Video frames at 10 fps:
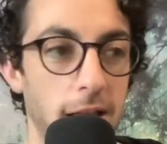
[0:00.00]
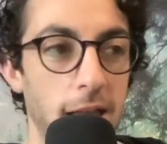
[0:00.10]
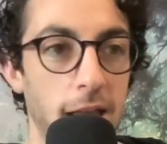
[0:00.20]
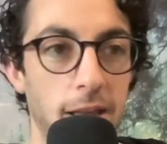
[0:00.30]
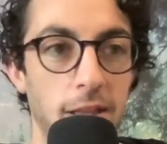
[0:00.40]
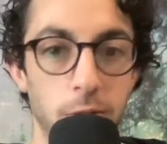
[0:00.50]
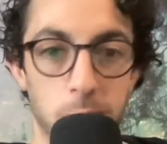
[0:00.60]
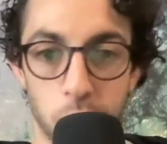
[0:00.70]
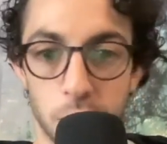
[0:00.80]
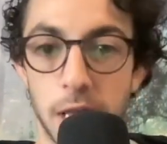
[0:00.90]
And in this
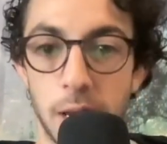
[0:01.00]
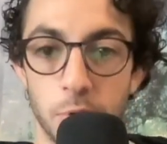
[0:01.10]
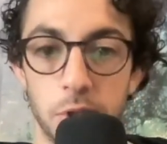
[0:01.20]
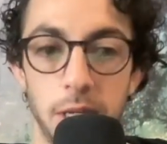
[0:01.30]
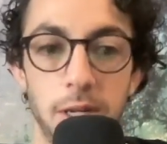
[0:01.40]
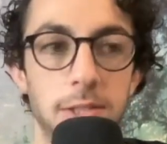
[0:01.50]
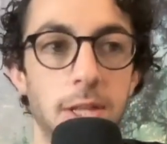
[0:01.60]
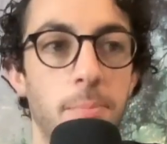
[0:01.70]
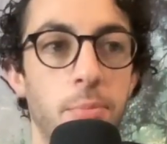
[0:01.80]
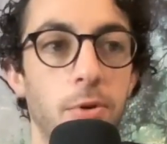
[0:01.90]
pregame routine
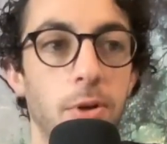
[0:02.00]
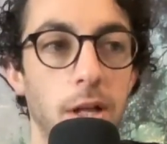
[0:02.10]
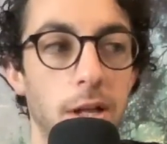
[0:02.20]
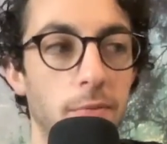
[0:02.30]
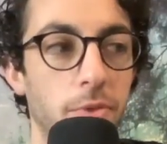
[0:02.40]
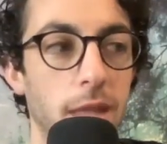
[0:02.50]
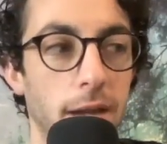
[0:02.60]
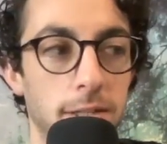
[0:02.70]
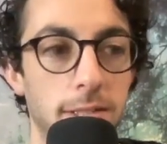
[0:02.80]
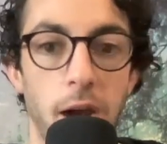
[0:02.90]
example, that
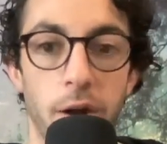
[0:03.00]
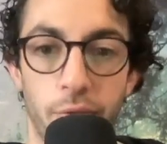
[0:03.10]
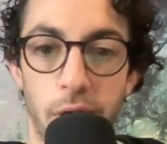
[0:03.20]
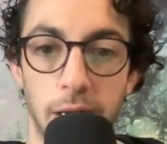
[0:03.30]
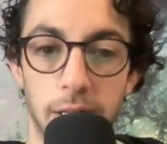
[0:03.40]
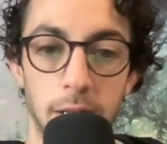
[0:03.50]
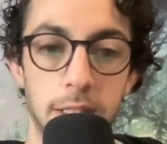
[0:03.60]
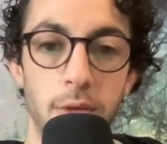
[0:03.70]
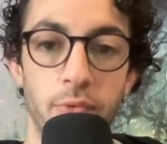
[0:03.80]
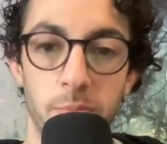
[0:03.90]
desired effect
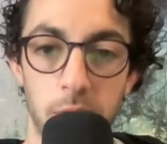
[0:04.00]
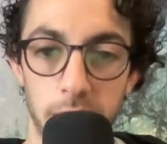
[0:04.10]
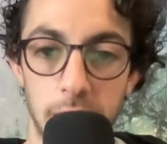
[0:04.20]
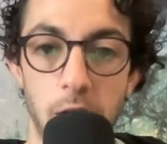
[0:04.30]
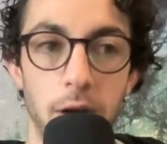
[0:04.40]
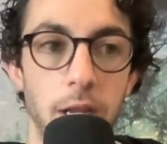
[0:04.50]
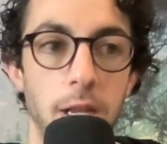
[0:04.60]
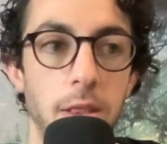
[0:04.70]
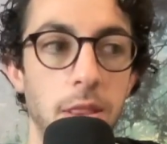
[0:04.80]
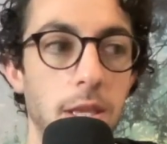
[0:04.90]
is the
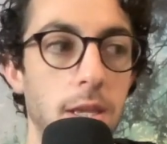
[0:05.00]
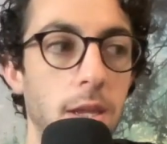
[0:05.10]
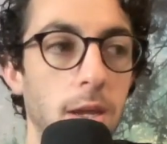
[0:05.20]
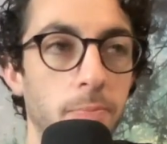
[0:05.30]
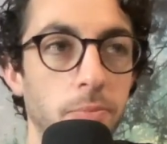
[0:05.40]
familiarity, the